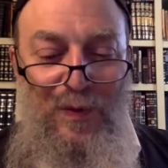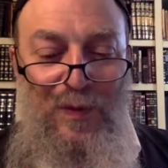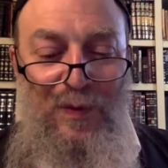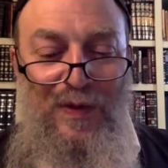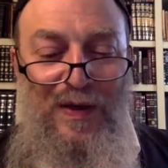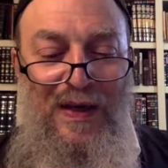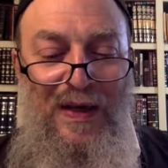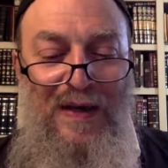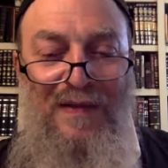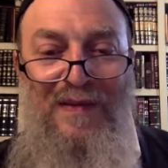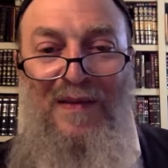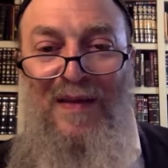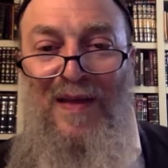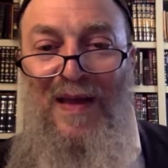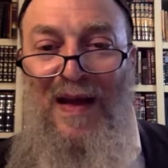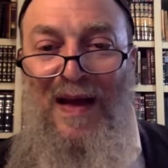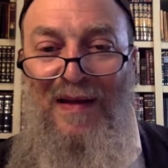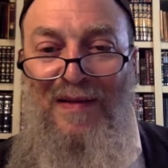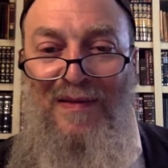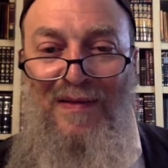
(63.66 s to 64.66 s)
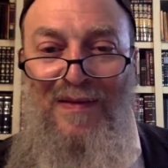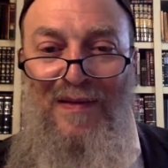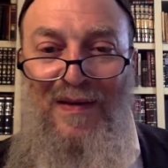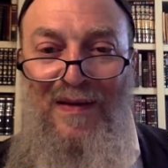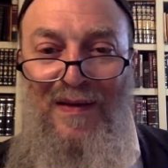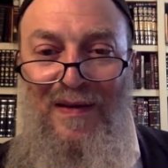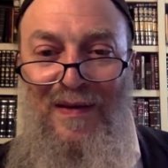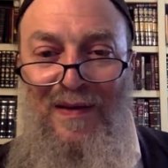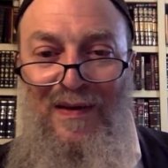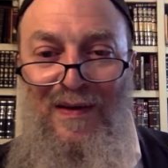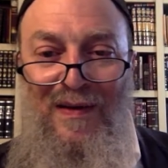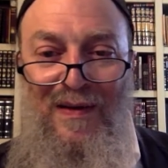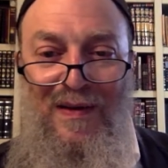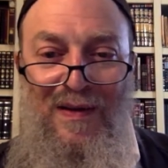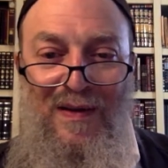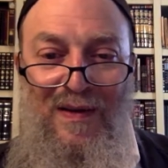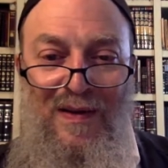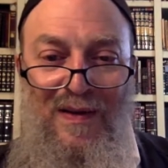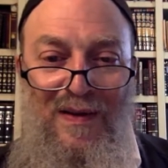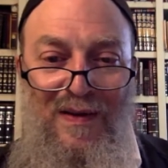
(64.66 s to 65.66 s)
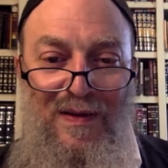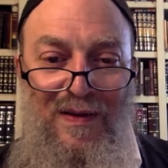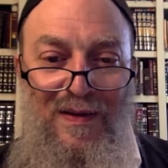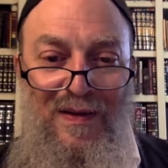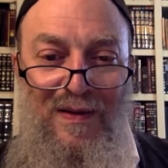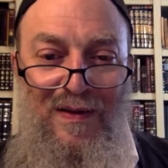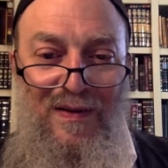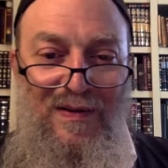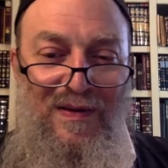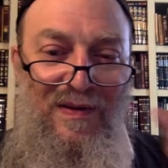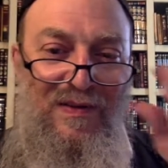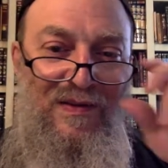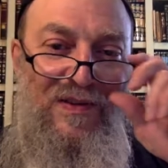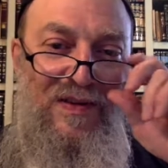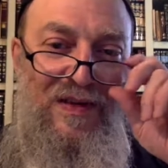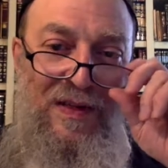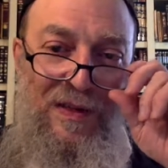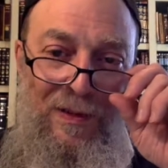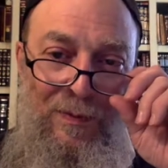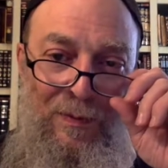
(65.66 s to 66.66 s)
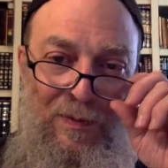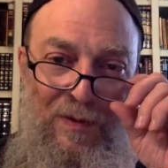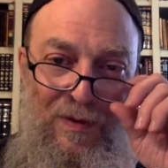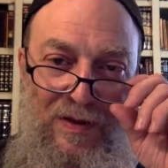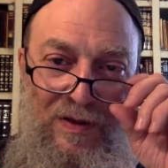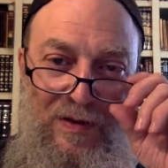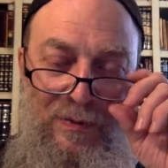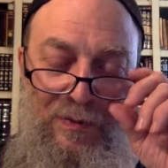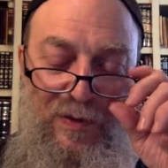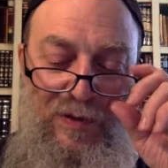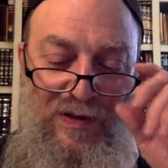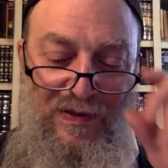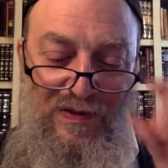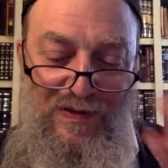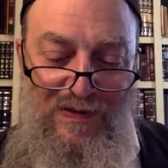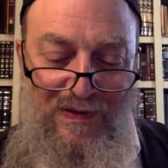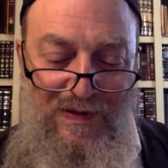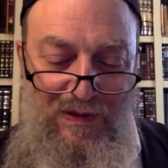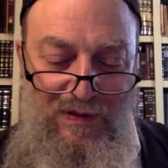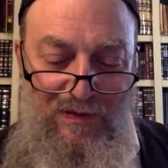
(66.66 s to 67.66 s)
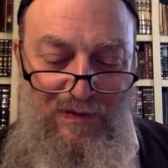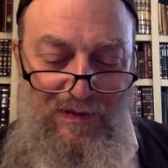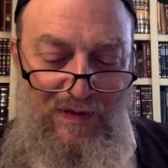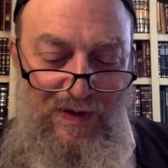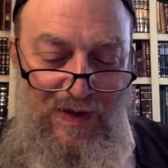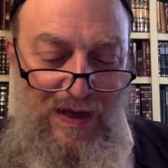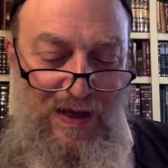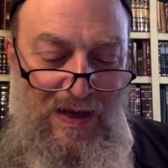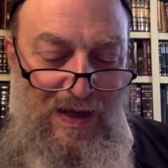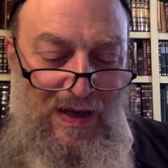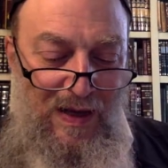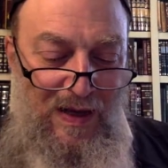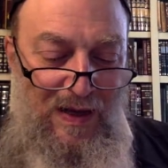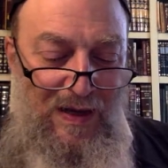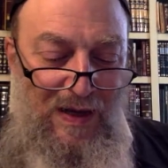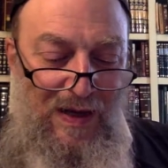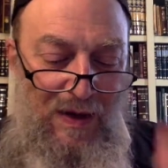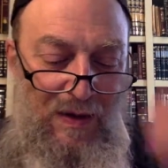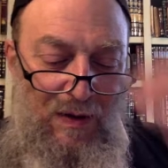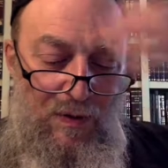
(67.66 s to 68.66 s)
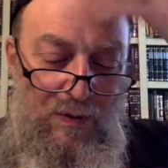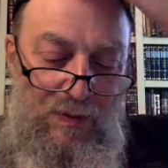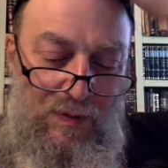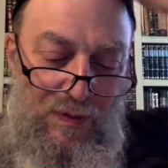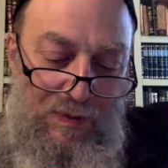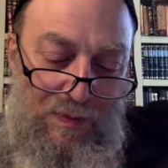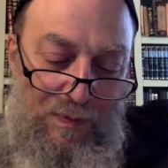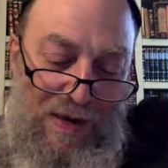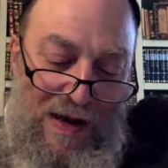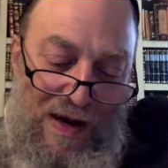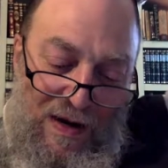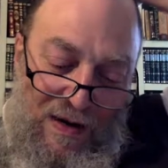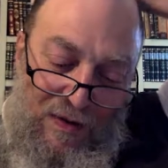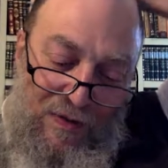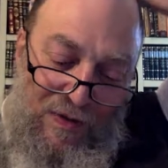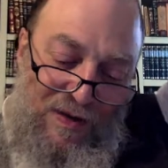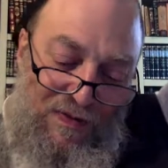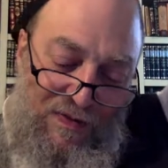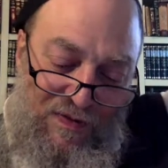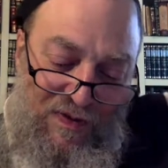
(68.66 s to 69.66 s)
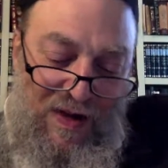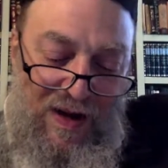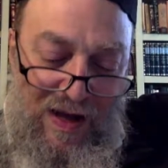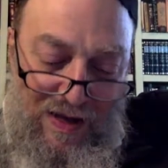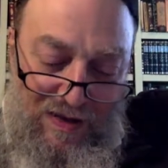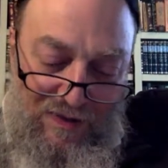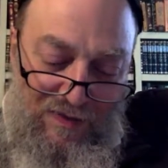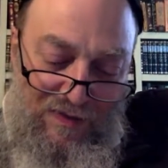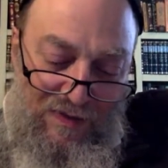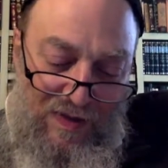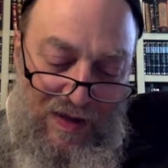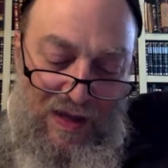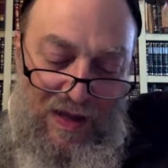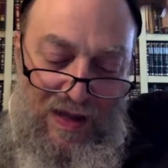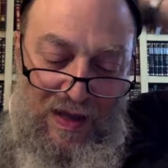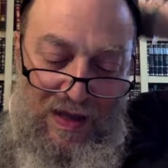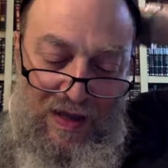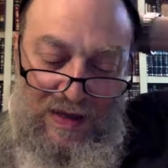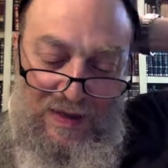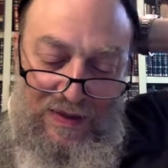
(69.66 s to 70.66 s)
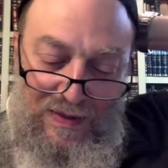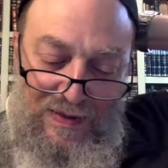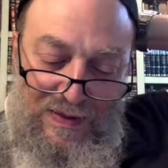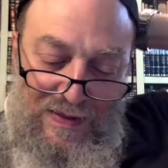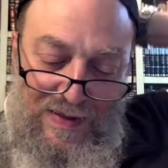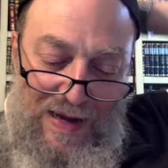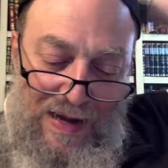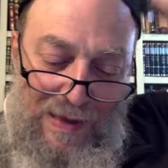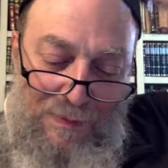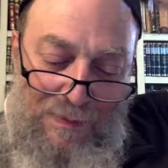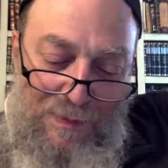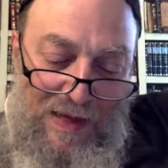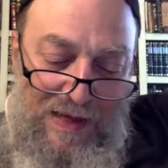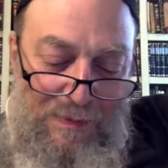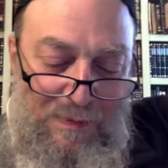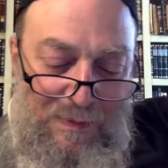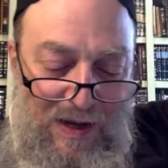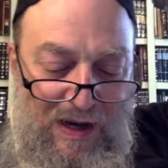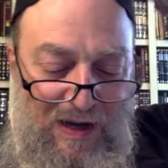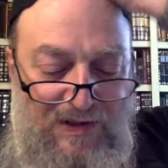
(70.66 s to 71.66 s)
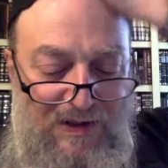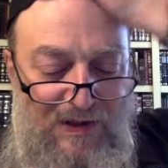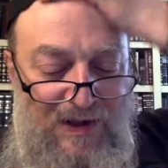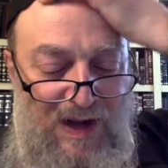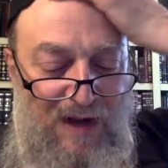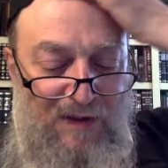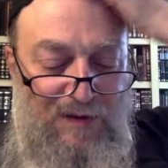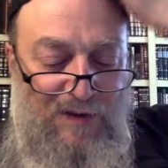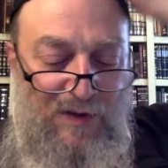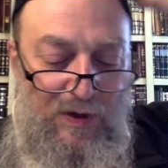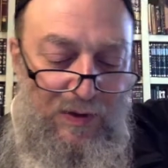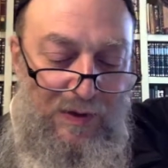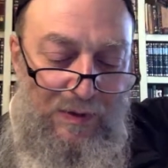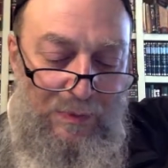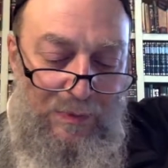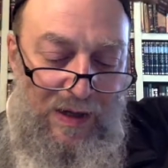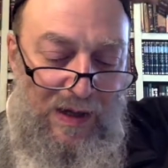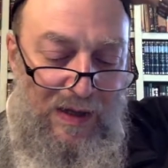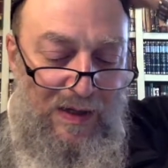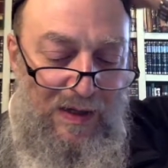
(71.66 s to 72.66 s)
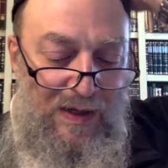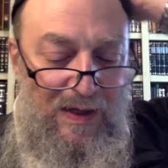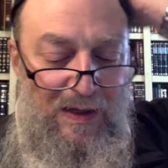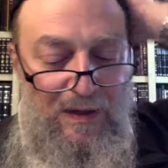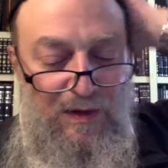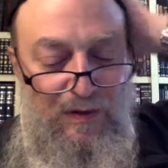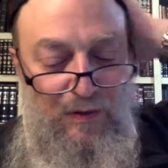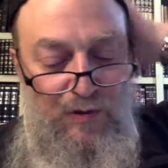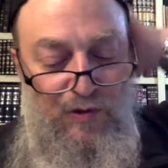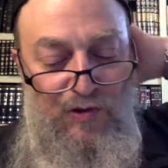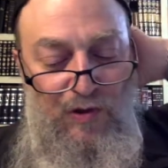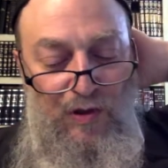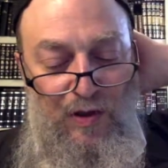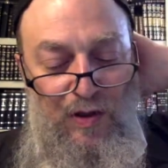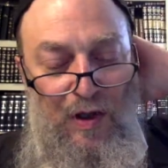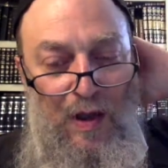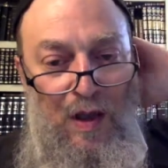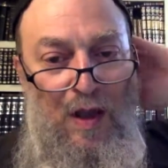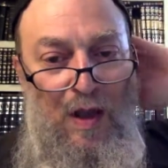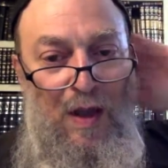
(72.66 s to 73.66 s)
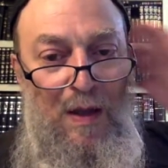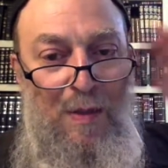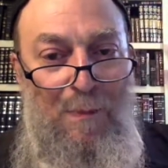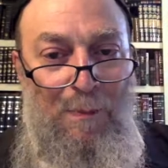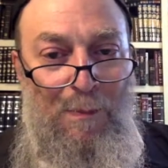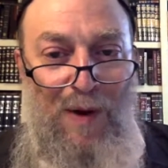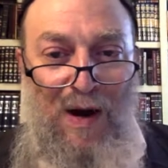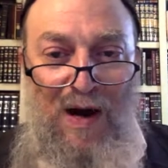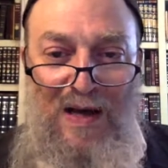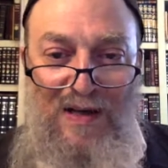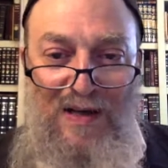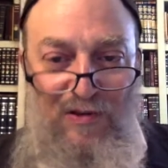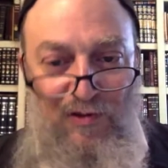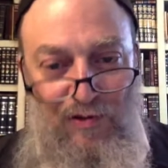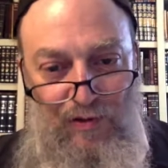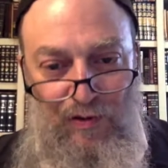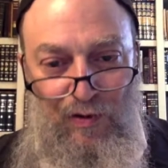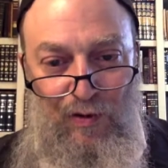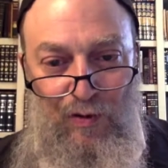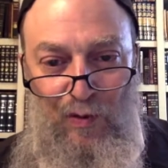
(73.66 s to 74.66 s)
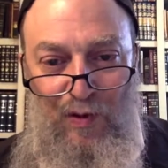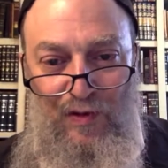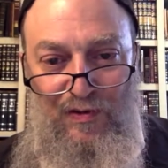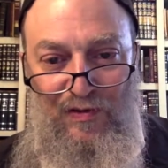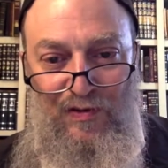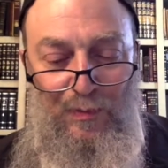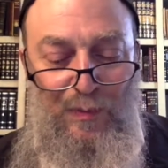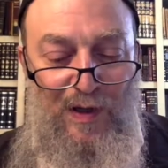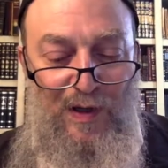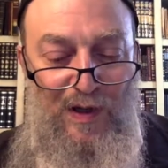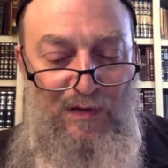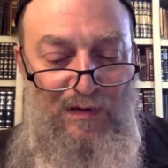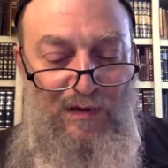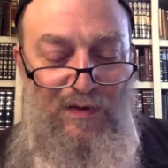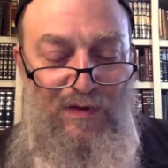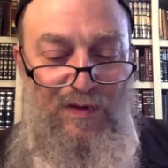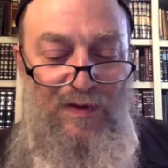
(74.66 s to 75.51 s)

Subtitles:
we get to that teaching in the book itself. Now, paragraph 5. Yidabek machshavto lemala. You should bind your thoughts above.